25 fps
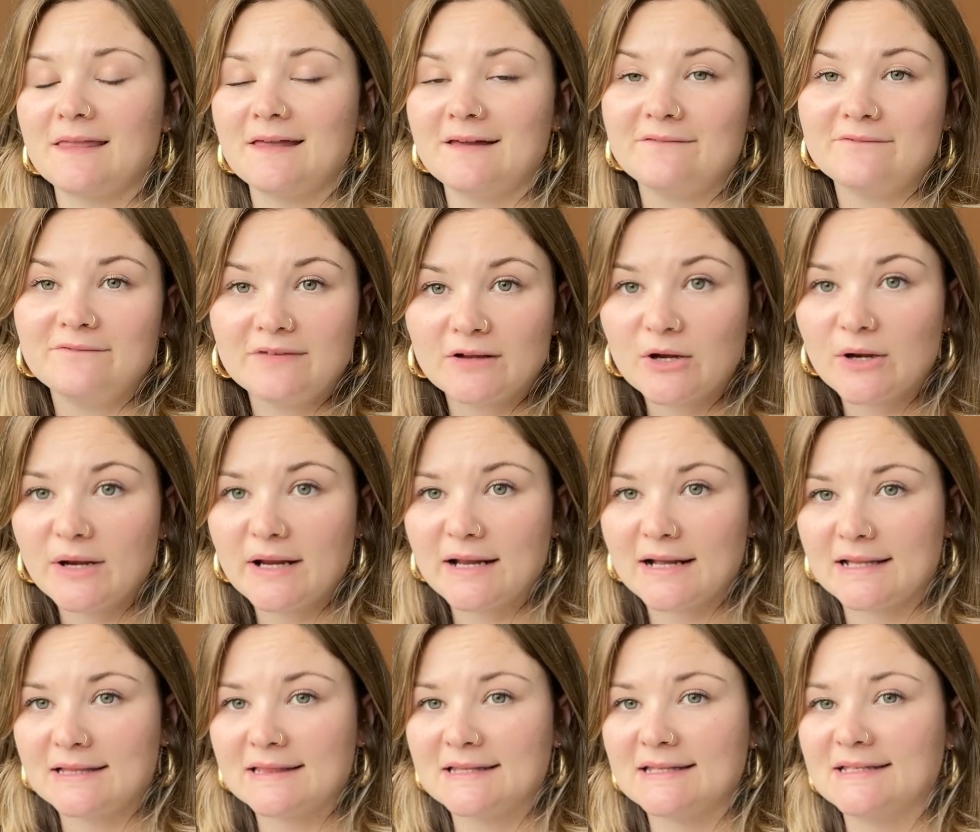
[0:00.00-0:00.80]

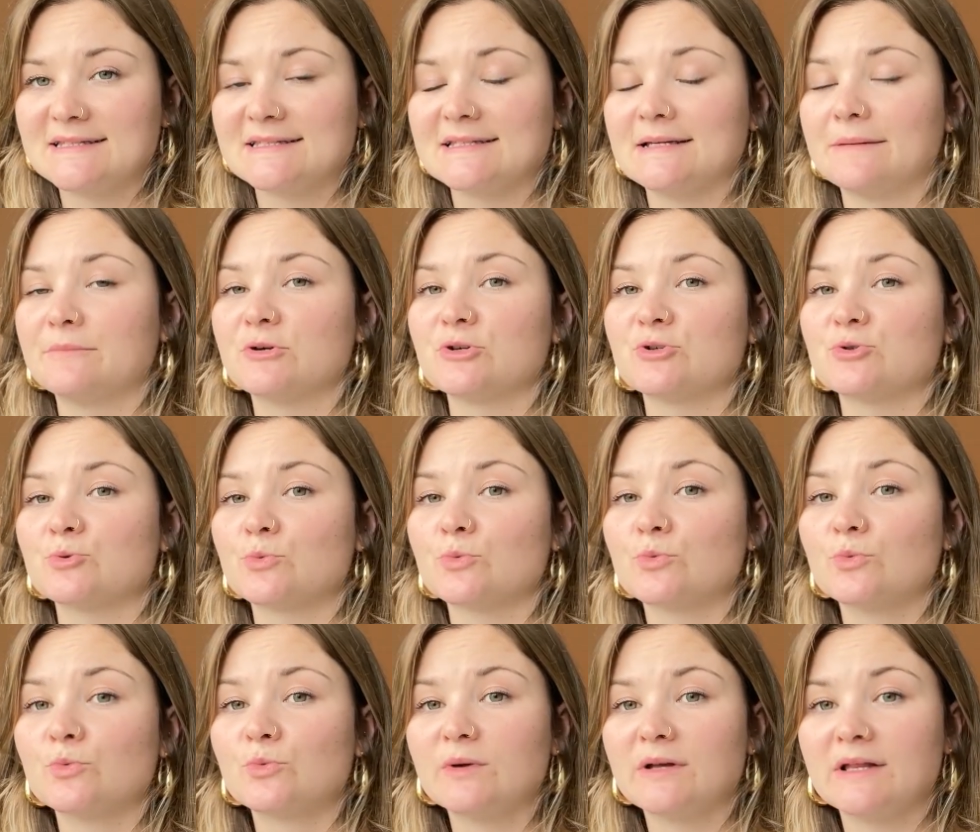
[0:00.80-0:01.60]
Figuring out these numbers
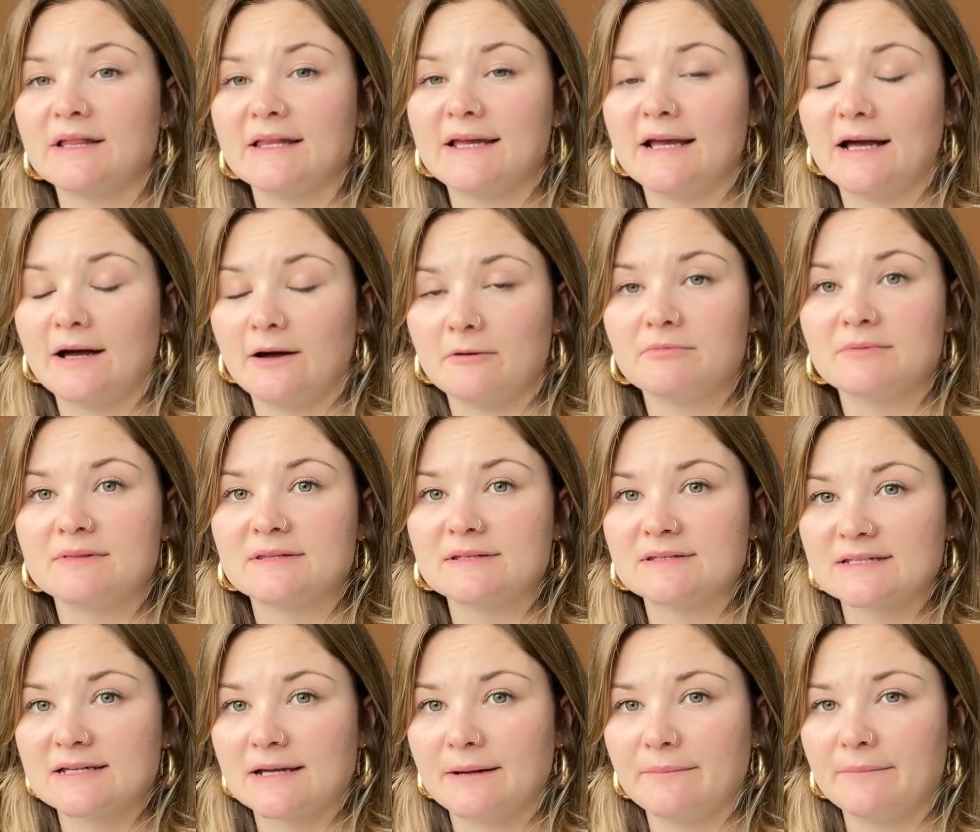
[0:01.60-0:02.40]
really helped
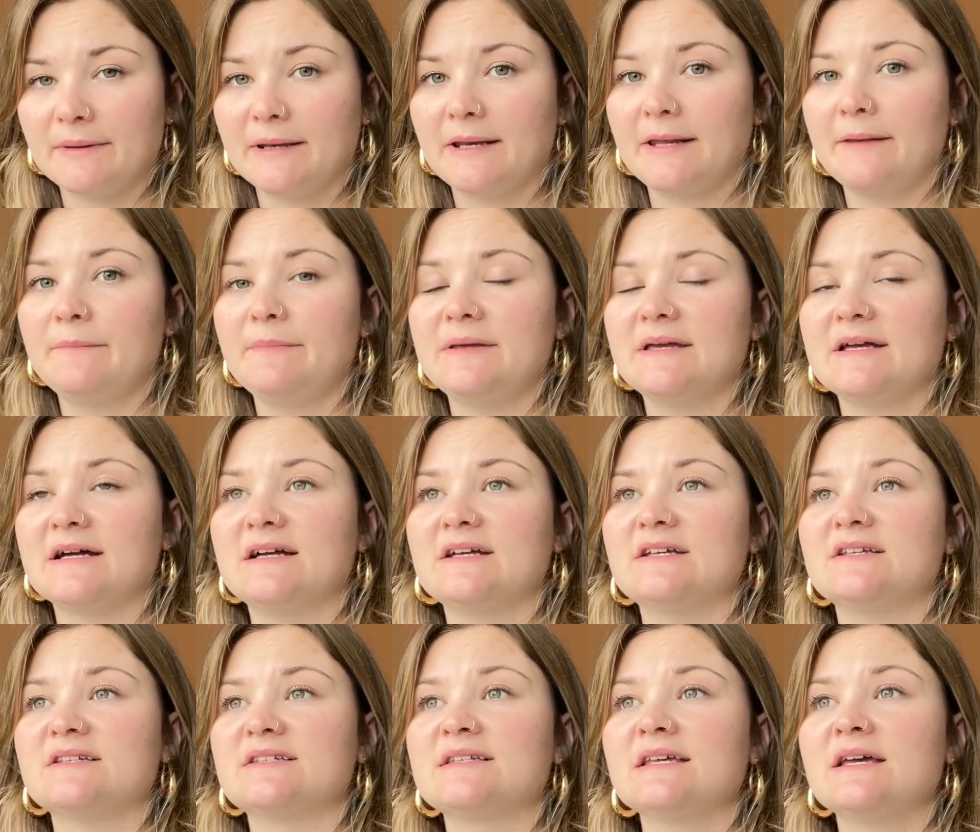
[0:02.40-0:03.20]
this company
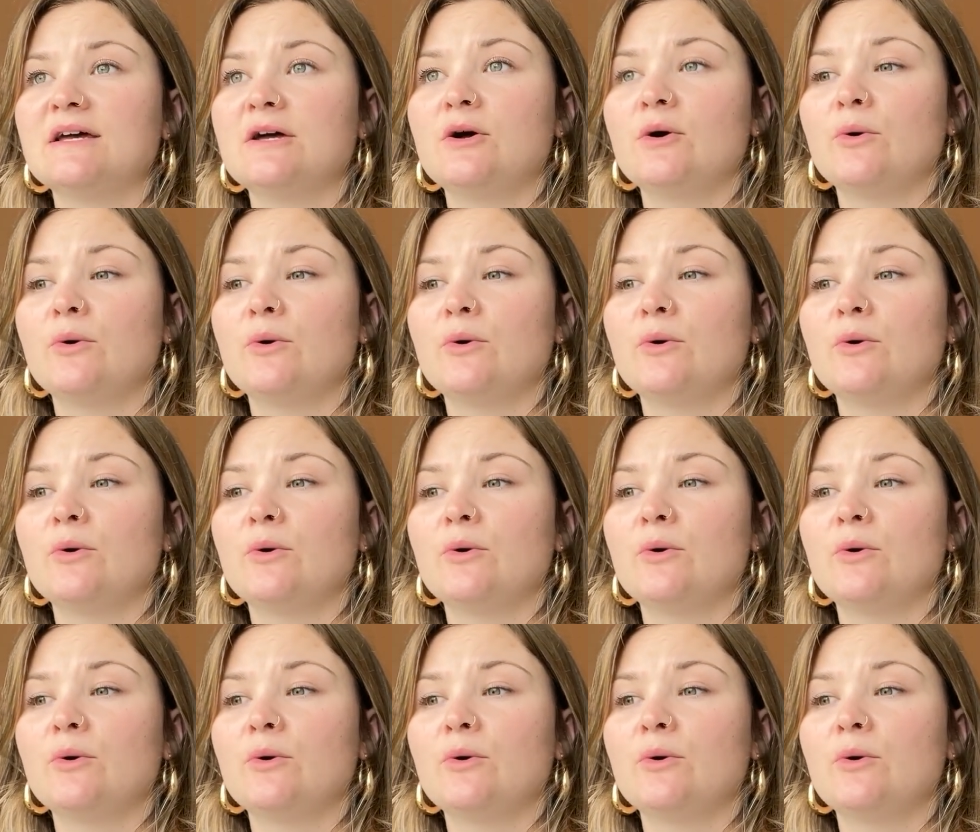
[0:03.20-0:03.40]
because